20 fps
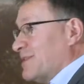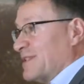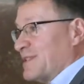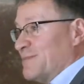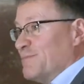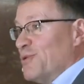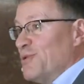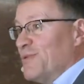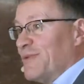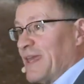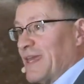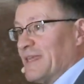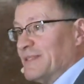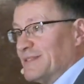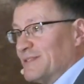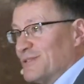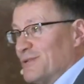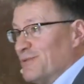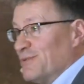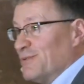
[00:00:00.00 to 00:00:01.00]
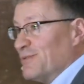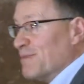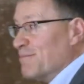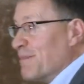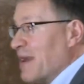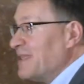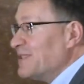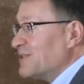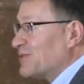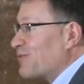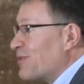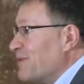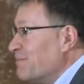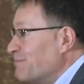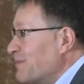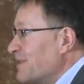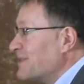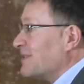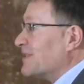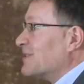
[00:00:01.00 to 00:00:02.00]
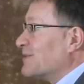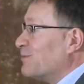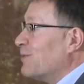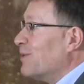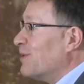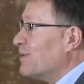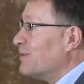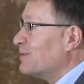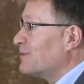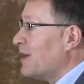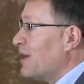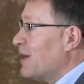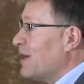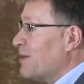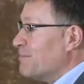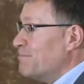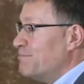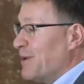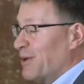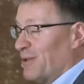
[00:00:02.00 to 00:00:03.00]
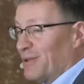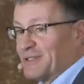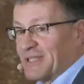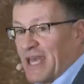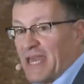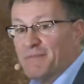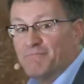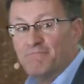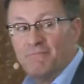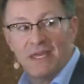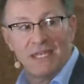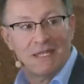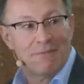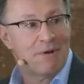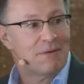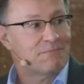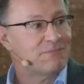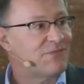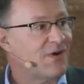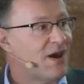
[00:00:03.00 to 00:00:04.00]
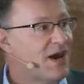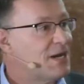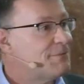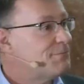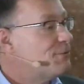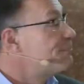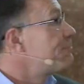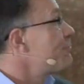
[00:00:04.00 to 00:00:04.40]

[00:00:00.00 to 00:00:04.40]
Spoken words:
that's moving into the mainstream business world, build a minimum viable